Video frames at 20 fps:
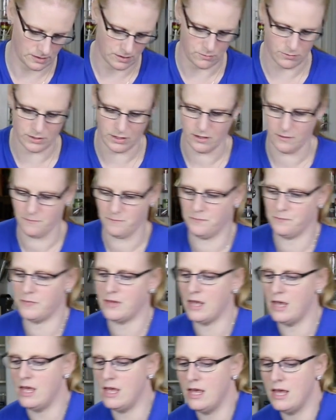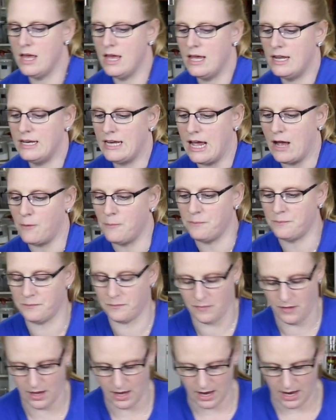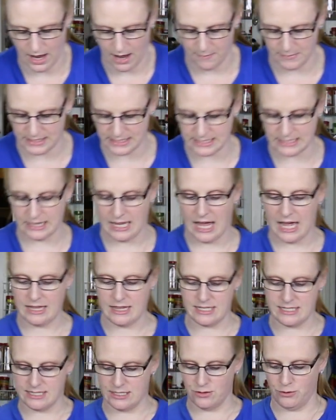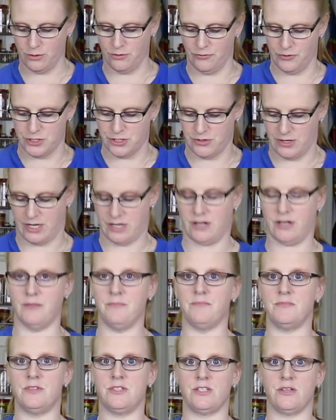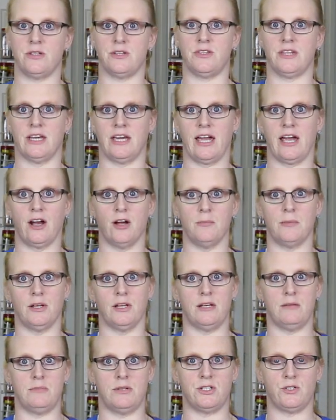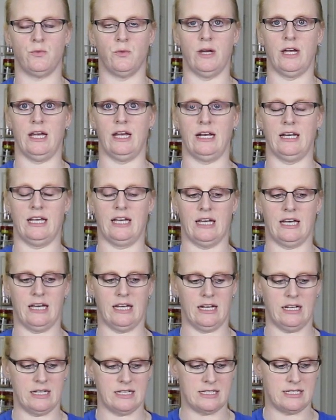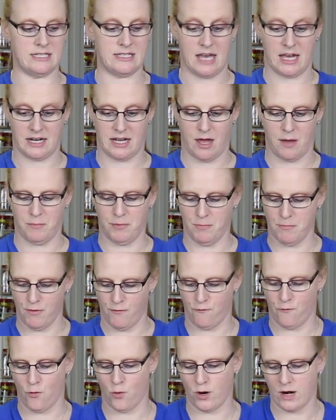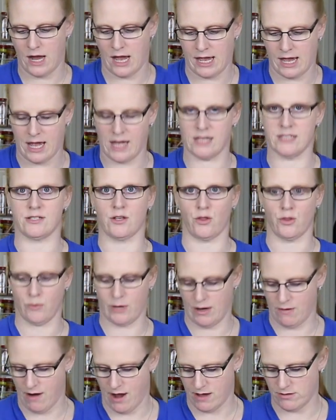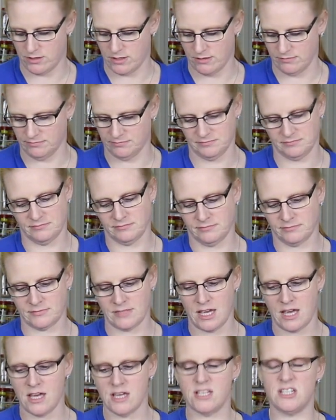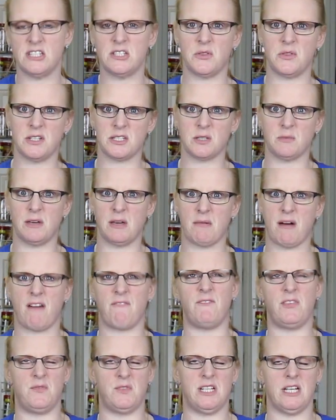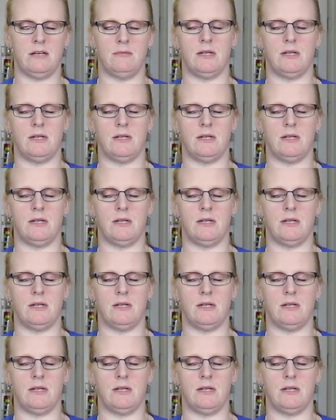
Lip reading: we are. Now, I'm going to slide this in the refrigerator so that the caramel in between can set up before I ice all the way around. So this will be about 15